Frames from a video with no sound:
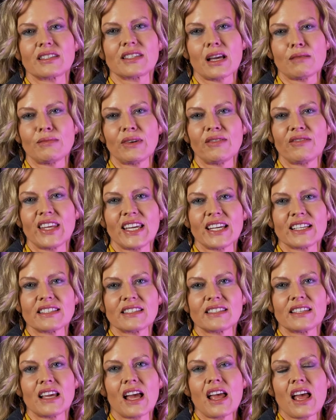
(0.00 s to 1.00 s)
some of
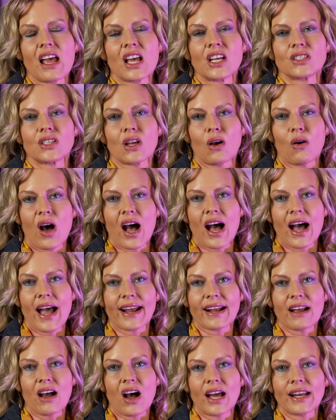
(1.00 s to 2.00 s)
this. So
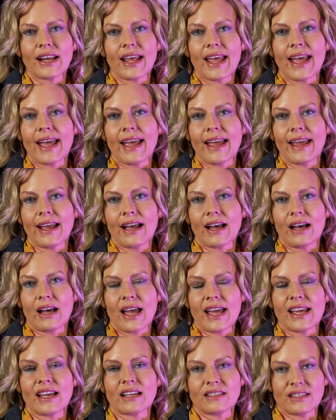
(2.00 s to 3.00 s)
I got
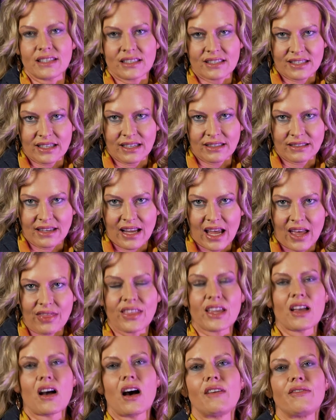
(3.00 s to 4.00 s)
a assistant at
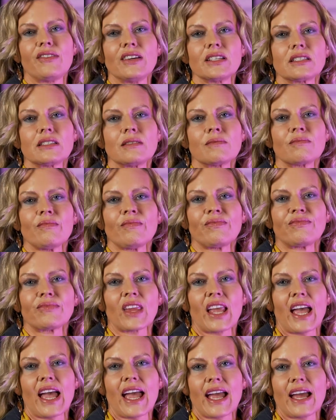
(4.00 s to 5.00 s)
the office,
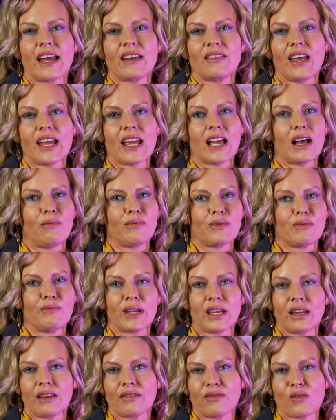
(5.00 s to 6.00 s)
and they helped
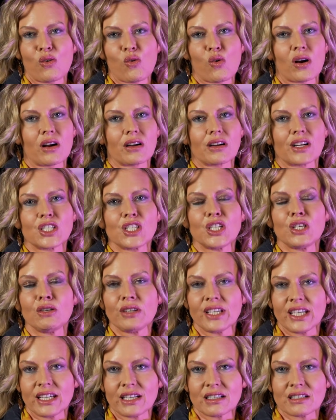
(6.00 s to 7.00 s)
me for 2
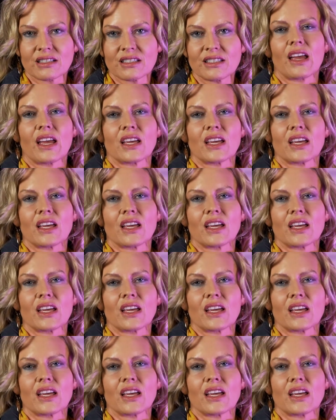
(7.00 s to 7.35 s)
years.